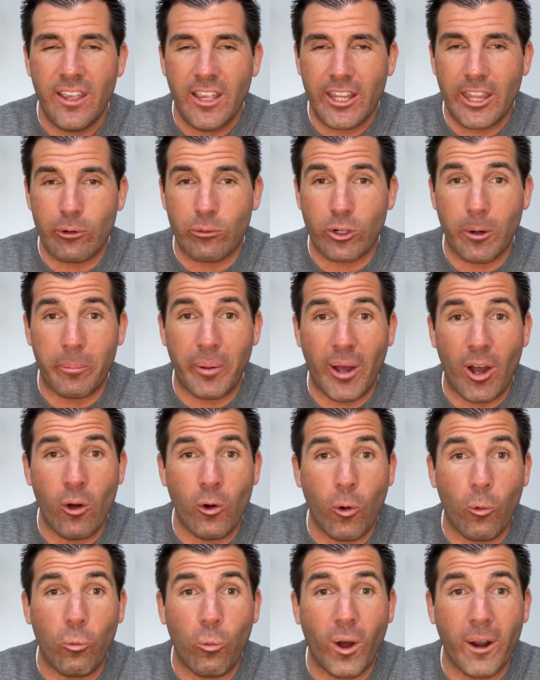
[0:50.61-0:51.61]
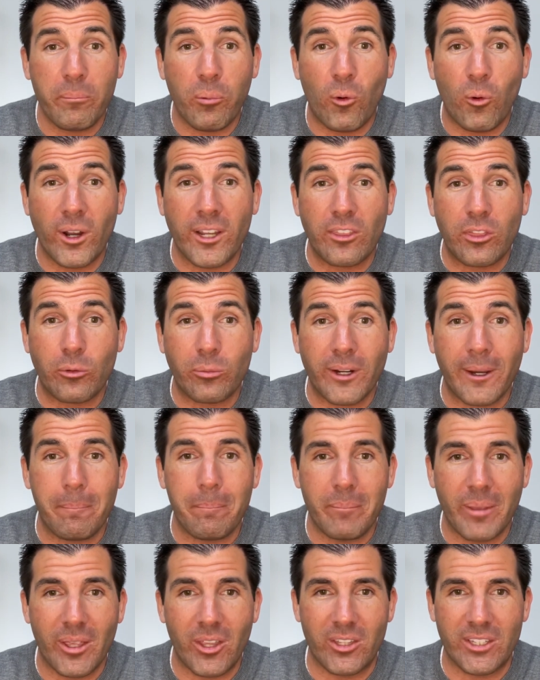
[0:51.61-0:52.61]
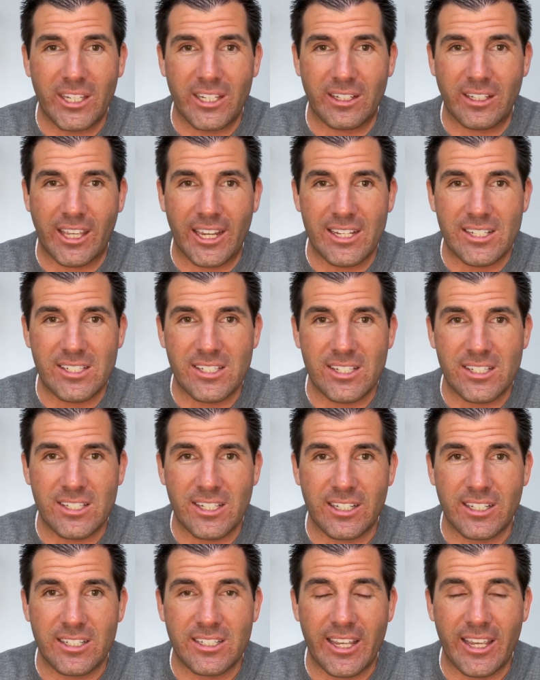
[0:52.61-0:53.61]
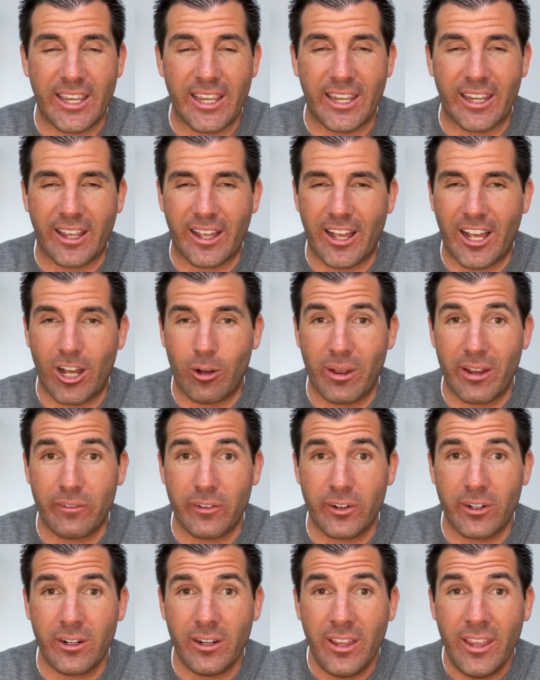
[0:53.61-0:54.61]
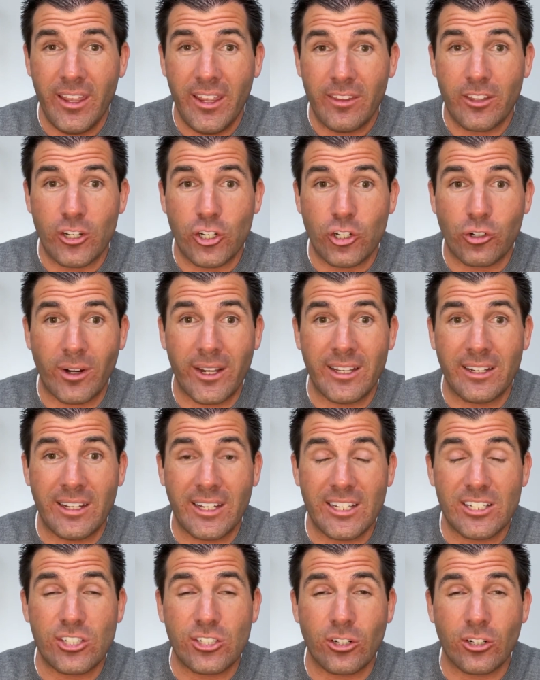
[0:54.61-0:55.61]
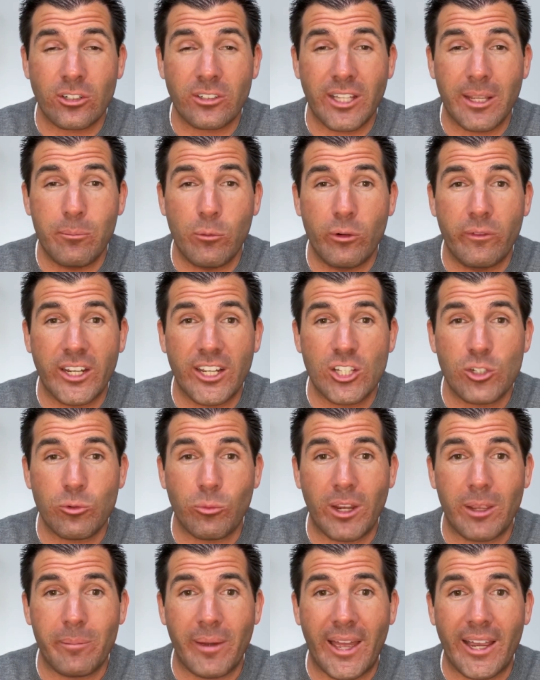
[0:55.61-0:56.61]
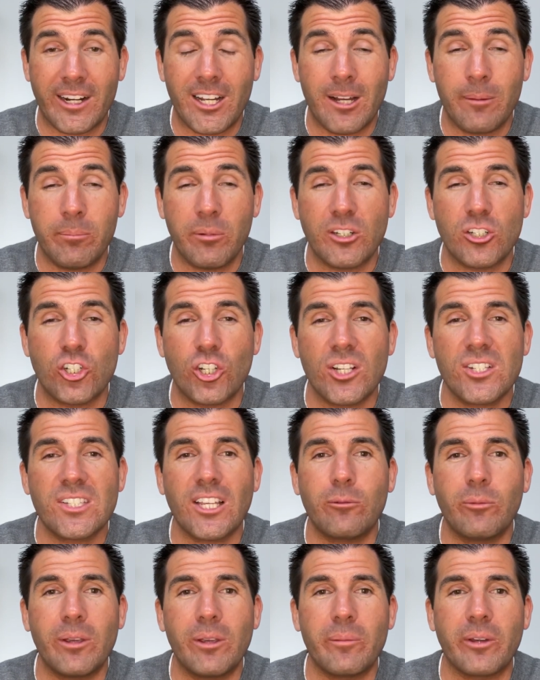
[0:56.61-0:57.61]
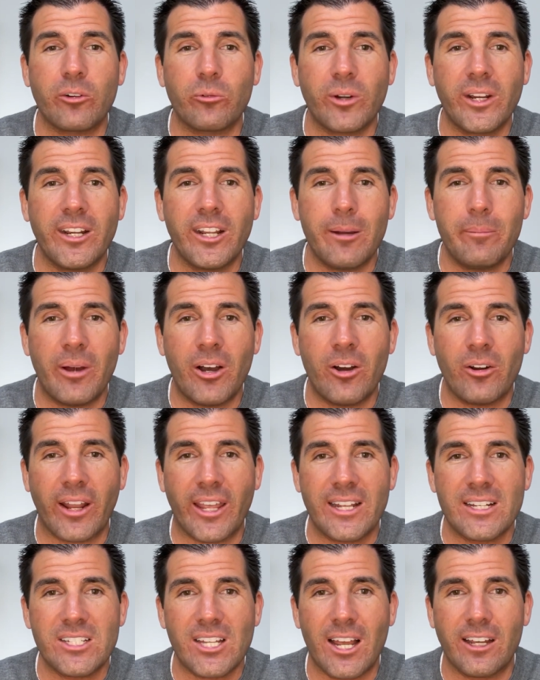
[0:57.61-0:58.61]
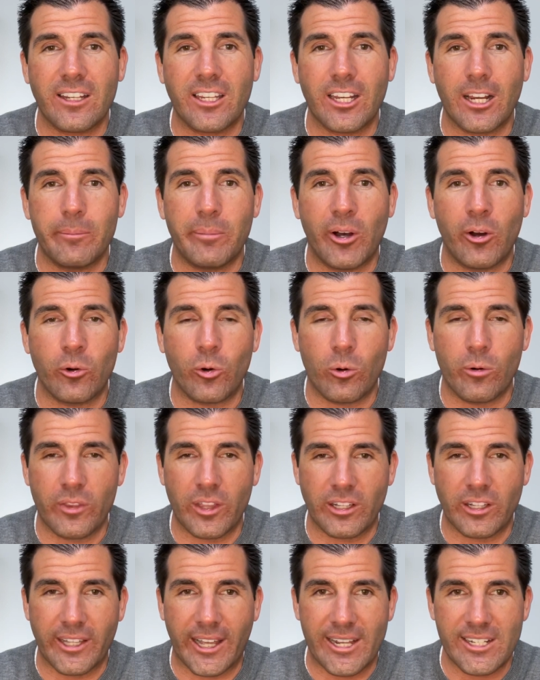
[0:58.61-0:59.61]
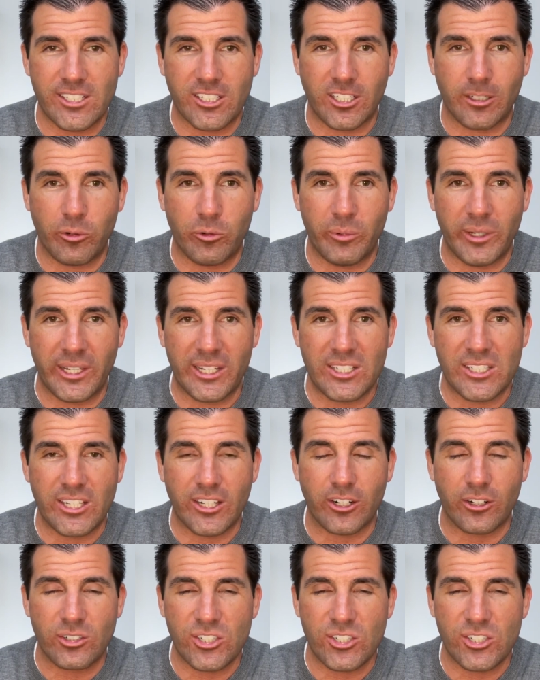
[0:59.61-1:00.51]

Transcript: There were about 1.3 million cases a day. However, the trend is certainly moving its way back up, just like we've been reading about and talking about over the last couple weeks here.